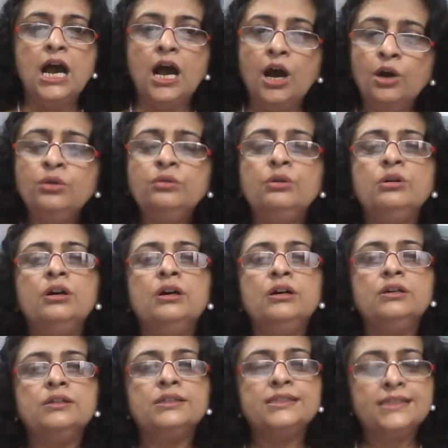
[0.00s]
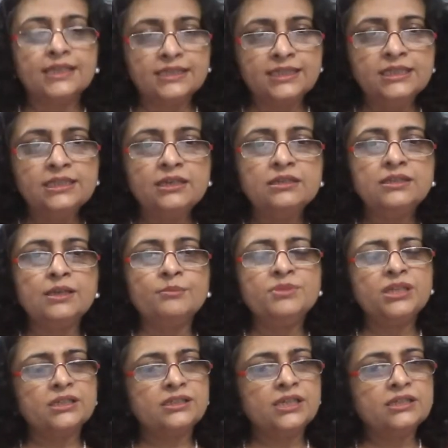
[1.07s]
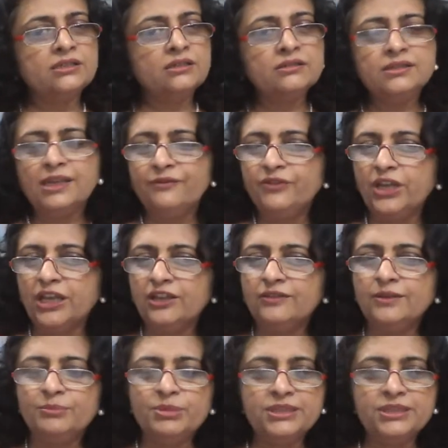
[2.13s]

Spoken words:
how some successors have taken the